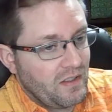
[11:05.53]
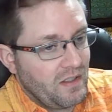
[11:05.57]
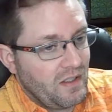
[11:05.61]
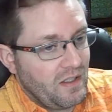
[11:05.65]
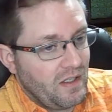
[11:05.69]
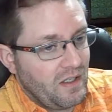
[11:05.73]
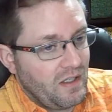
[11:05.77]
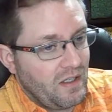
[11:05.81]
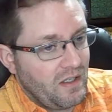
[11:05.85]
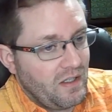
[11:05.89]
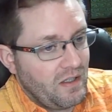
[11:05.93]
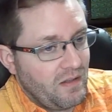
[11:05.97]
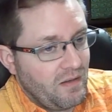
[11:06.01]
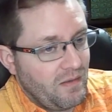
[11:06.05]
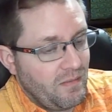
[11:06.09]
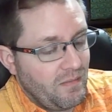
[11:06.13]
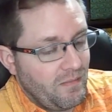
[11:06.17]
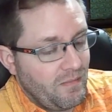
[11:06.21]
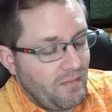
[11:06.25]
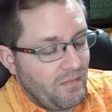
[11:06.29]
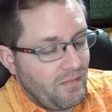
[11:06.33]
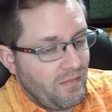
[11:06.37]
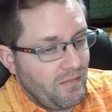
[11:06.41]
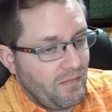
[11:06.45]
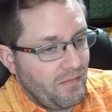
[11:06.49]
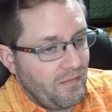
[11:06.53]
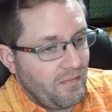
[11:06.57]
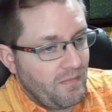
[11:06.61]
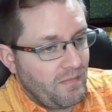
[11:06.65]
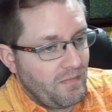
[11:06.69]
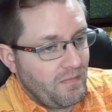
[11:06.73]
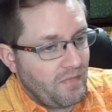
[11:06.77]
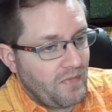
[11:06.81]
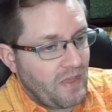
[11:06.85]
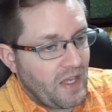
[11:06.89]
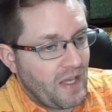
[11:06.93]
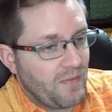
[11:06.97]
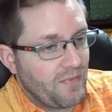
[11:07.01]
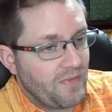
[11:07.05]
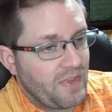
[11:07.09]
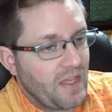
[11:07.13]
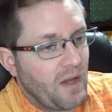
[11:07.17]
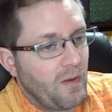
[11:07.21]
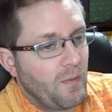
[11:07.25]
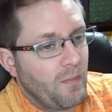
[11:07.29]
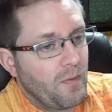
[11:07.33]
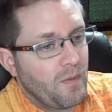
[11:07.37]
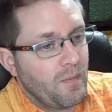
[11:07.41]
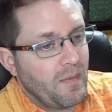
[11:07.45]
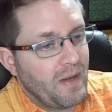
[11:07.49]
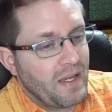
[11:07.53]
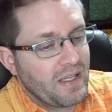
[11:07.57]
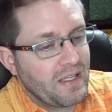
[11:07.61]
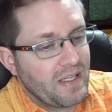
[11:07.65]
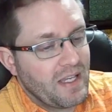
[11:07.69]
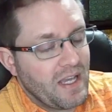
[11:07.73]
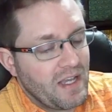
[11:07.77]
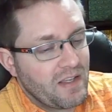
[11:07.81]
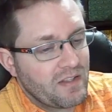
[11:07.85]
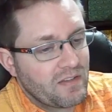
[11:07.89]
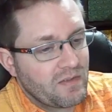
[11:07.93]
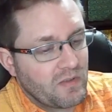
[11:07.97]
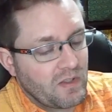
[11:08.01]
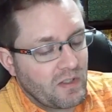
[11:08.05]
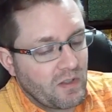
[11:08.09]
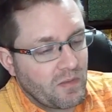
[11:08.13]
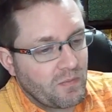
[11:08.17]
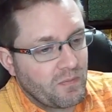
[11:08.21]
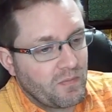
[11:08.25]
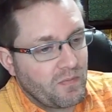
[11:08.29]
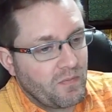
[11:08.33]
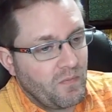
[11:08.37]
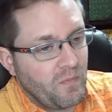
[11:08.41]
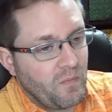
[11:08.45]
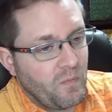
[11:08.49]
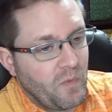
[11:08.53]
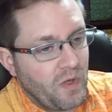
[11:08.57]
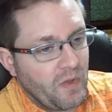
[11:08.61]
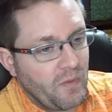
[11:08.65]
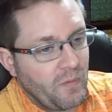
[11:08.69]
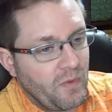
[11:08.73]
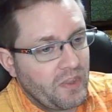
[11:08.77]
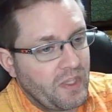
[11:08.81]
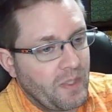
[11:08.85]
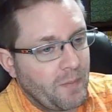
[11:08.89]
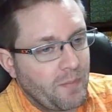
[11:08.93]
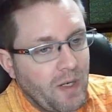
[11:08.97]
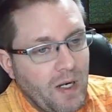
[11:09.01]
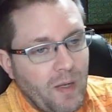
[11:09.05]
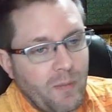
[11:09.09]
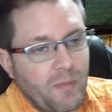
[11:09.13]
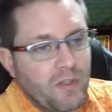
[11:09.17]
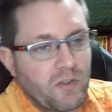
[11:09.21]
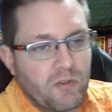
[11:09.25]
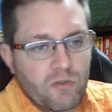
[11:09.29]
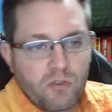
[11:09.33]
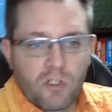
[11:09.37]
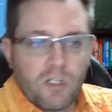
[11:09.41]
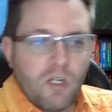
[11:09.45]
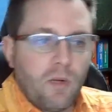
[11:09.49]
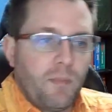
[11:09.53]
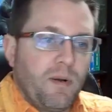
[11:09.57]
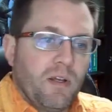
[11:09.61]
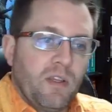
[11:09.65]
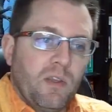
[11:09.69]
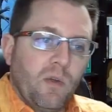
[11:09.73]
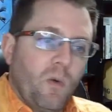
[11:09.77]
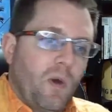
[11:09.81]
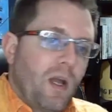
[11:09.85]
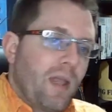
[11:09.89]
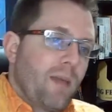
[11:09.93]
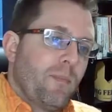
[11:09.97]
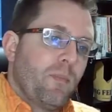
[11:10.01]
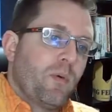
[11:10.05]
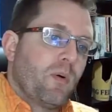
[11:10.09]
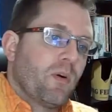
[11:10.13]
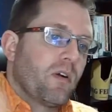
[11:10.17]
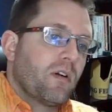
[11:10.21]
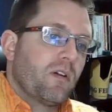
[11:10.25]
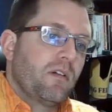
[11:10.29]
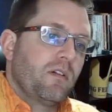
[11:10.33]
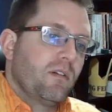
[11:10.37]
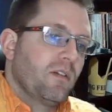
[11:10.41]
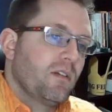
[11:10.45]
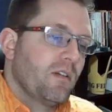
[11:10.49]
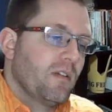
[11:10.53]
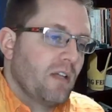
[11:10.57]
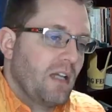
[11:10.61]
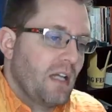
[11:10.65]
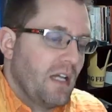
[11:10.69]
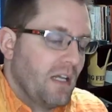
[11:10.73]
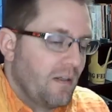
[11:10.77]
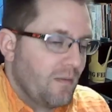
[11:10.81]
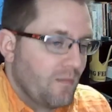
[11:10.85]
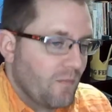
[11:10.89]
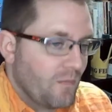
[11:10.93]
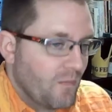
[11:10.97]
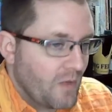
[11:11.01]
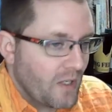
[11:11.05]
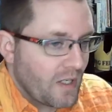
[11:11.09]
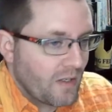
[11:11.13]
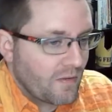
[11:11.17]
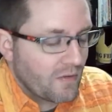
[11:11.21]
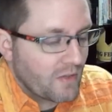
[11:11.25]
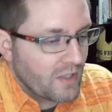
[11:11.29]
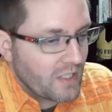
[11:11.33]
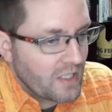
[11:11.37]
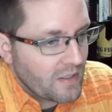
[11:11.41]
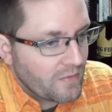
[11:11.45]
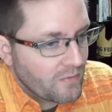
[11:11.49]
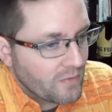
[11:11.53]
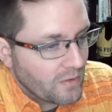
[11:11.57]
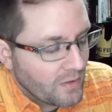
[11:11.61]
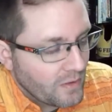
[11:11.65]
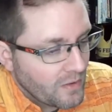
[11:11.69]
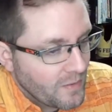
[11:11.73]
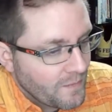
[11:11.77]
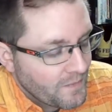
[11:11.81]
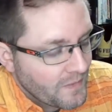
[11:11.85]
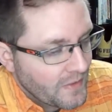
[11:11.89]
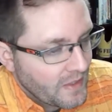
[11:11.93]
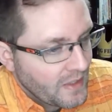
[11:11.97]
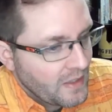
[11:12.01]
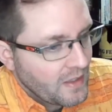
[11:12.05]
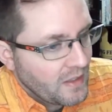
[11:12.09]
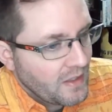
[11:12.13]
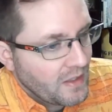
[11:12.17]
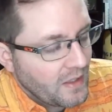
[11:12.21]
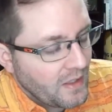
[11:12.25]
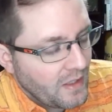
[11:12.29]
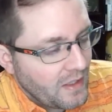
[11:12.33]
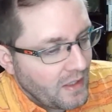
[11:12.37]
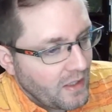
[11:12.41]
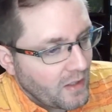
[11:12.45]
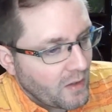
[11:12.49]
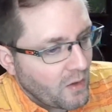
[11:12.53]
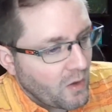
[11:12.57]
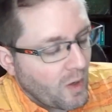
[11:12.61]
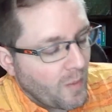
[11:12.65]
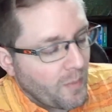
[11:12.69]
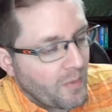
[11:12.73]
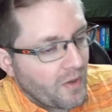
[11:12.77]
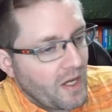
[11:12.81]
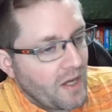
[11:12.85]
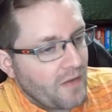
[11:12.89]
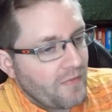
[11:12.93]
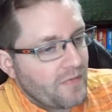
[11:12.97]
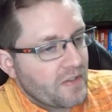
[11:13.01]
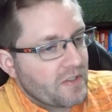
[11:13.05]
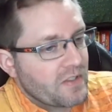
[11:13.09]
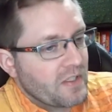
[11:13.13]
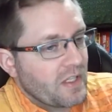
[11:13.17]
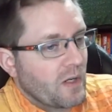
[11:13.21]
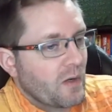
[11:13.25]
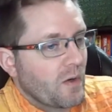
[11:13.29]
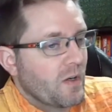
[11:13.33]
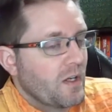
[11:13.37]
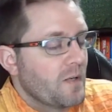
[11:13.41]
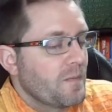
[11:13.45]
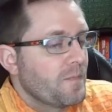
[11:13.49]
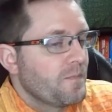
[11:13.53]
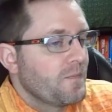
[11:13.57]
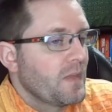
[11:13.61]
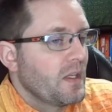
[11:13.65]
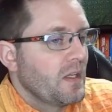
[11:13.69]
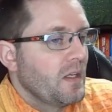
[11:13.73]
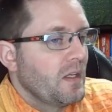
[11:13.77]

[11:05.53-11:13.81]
Um, that that would be my guess. They're what what they probably drew up on the whiteboard at whatever evil uh, corporate office they were in.